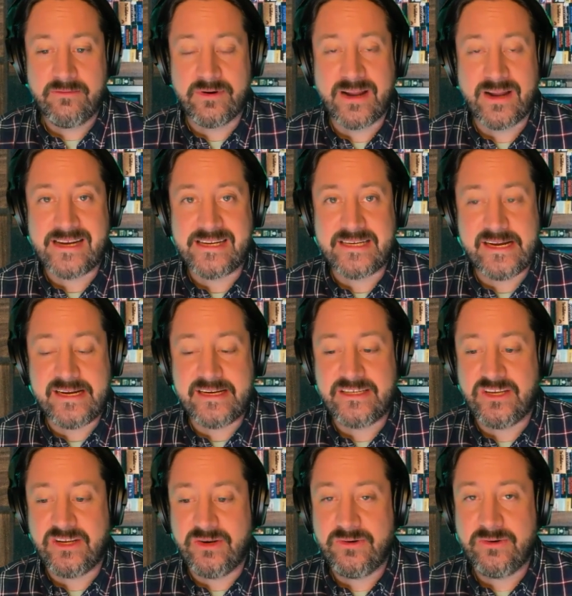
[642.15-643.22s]
for
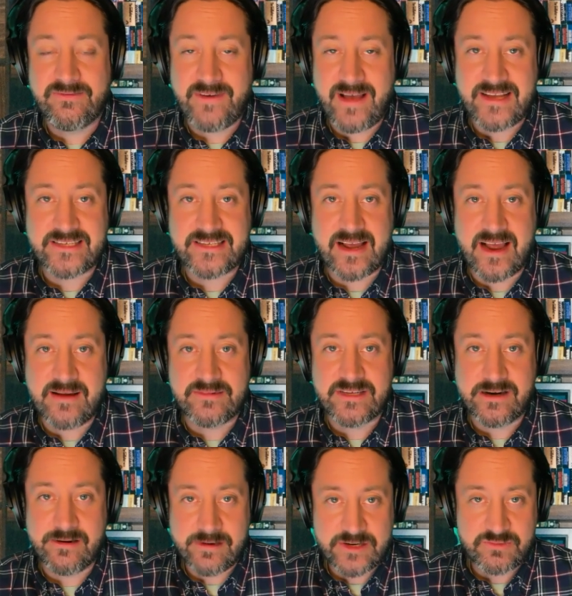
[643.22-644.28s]
1982, Fast Times
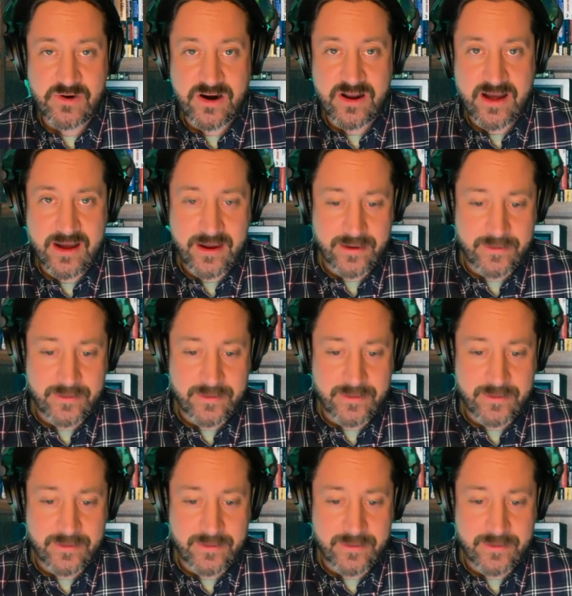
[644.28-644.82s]
at Ridgemont High.